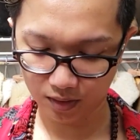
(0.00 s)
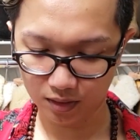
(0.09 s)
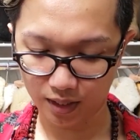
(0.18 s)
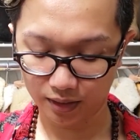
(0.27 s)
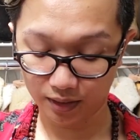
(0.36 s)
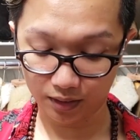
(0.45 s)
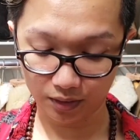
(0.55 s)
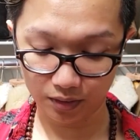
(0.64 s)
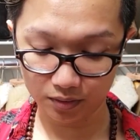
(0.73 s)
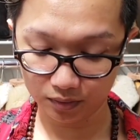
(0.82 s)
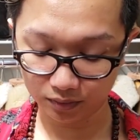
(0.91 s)
all right, there
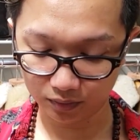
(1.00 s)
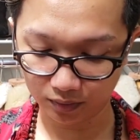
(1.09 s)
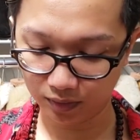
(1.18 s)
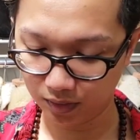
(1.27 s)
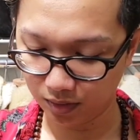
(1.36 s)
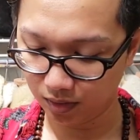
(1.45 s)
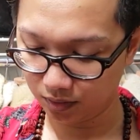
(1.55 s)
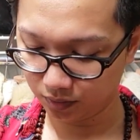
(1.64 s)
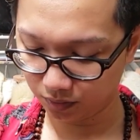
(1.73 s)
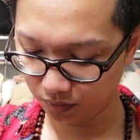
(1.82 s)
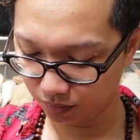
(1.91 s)
you go.
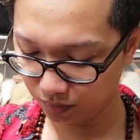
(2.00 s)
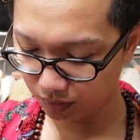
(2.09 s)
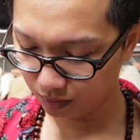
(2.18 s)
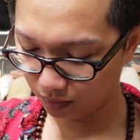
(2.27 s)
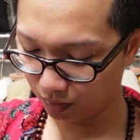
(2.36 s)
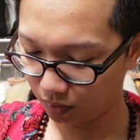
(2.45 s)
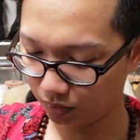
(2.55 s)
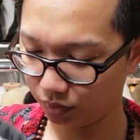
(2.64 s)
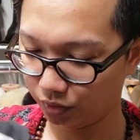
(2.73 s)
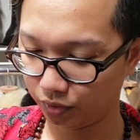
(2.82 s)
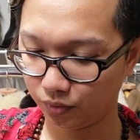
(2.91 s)
So these are
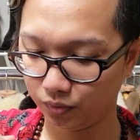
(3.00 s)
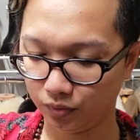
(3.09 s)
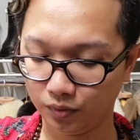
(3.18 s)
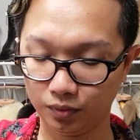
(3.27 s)
the shoes.